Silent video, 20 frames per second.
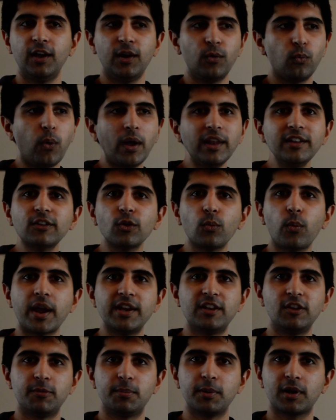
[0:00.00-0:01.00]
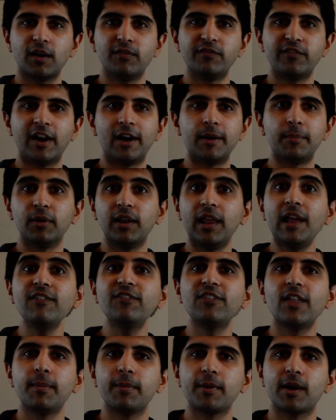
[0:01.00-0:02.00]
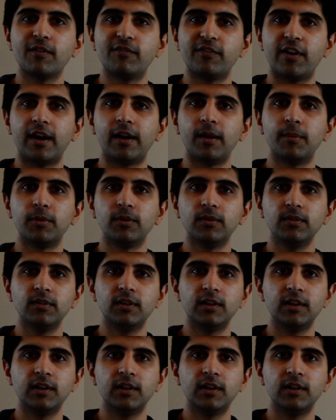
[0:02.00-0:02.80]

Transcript: When do wages become variable, if they become variable?